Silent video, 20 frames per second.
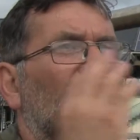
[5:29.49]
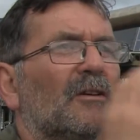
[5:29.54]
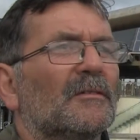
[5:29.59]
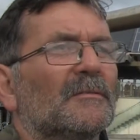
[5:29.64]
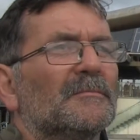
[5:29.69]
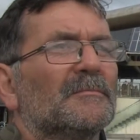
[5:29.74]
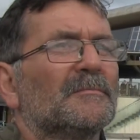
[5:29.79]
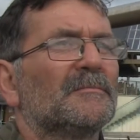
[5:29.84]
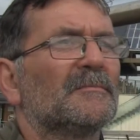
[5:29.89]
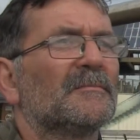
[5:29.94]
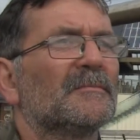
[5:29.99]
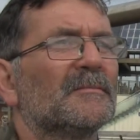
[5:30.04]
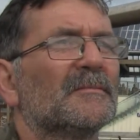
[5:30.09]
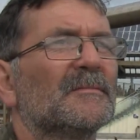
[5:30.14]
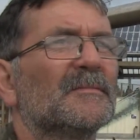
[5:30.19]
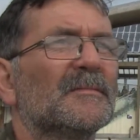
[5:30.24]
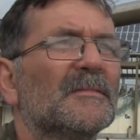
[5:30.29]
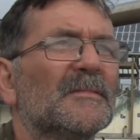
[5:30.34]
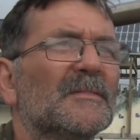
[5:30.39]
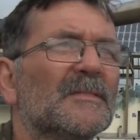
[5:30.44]
No, I can
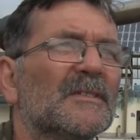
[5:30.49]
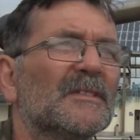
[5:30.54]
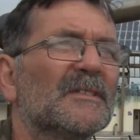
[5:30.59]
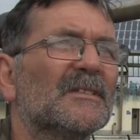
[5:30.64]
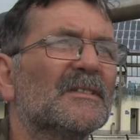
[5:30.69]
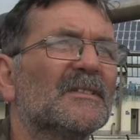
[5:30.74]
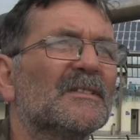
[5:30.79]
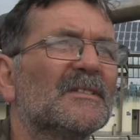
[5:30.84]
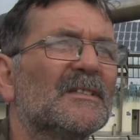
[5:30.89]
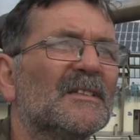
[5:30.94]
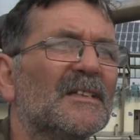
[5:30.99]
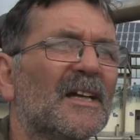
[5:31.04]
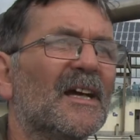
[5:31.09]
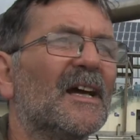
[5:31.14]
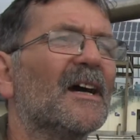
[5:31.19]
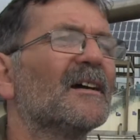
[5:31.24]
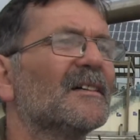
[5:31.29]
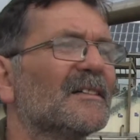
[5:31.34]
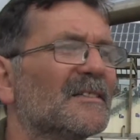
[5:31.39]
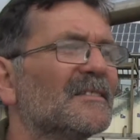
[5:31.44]
suddenly see it as soon
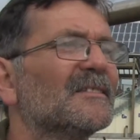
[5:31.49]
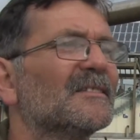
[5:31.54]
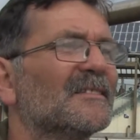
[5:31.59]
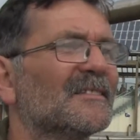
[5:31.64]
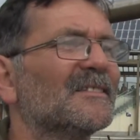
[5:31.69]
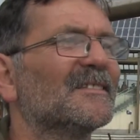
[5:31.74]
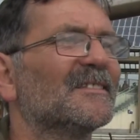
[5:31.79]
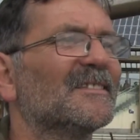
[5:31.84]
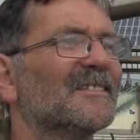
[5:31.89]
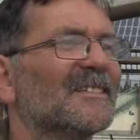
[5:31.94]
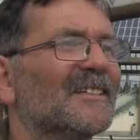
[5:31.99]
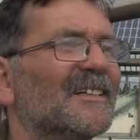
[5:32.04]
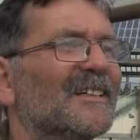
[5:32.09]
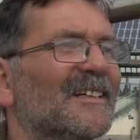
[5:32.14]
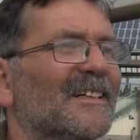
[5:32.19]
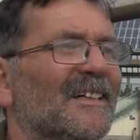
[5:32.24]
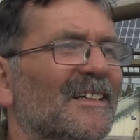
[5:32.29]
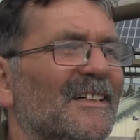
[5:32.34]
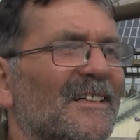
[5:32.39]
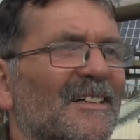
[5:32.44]
as I saw
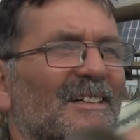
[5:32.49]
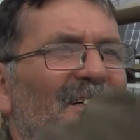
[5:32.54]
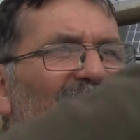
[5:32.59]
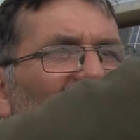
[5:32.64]
that.